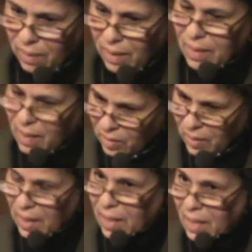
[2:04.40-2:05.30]
it
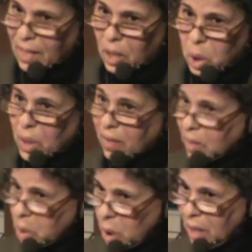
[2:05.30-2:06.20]
is in English, not
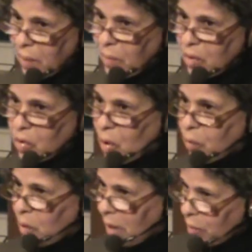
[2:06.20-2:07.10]
in German, so
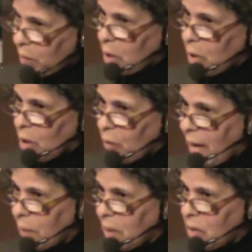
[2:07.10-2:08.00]
forgive me if
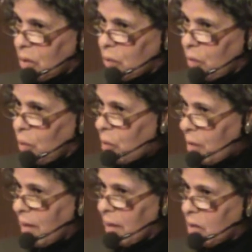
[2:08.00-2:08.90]
I miss few
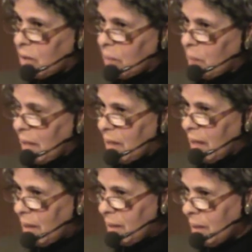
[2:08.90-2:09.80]
things being
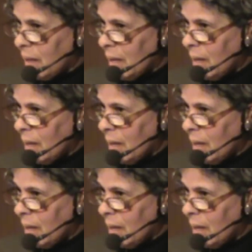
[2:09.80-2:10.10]
in,